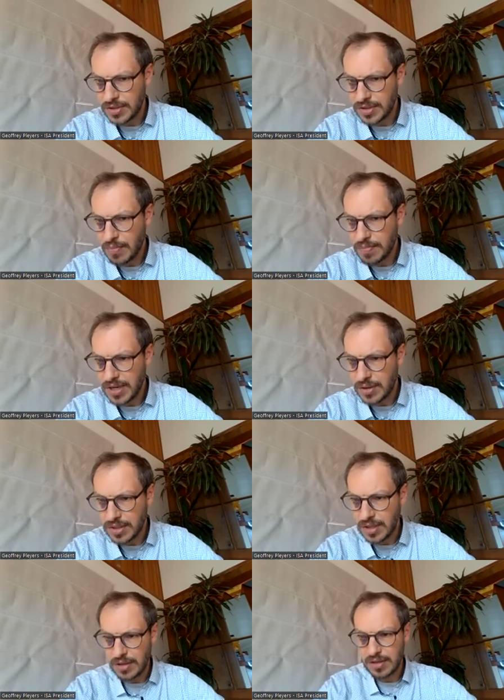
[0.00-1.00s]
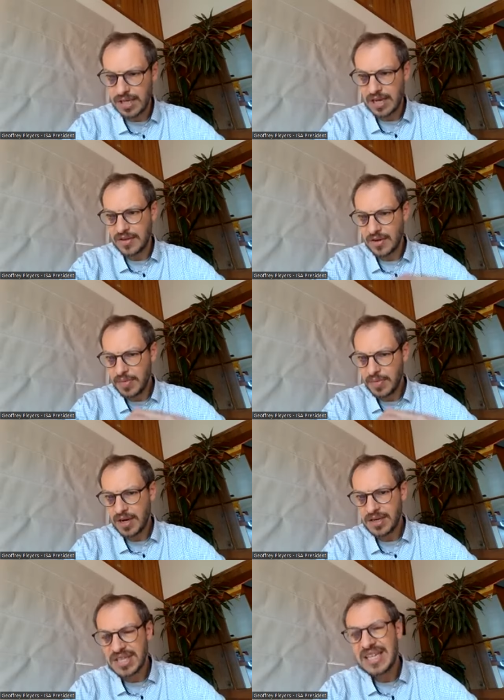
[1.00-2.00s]
Some because uh, they are
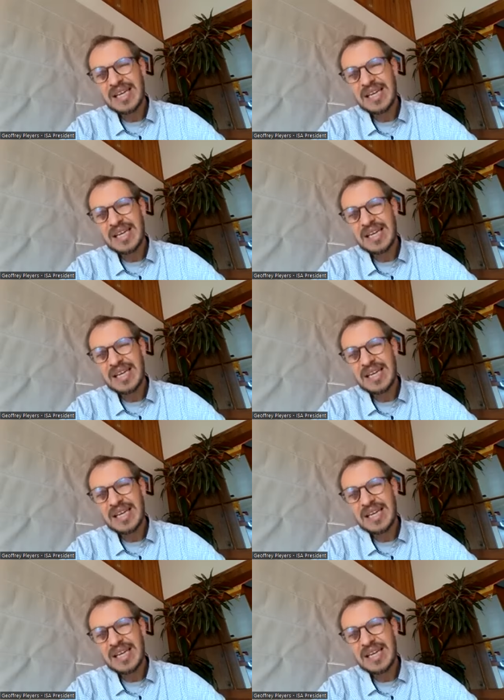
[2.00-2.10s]
neoliberals,